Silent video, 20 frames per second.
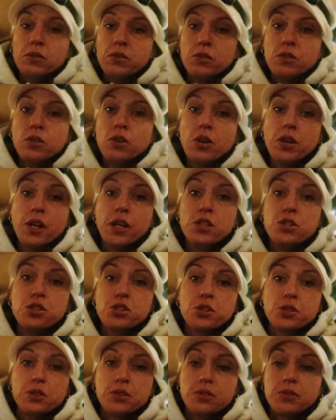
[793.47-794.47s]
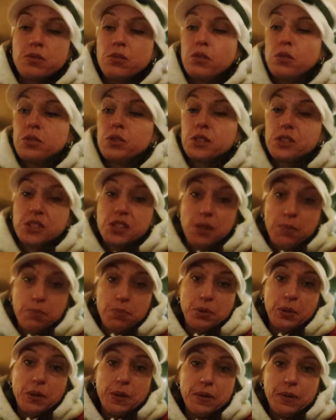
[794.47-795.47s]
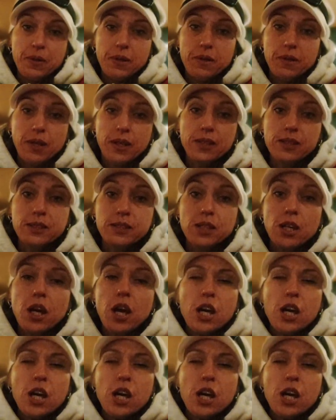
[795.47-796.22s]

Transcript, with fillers: connection on the zip yes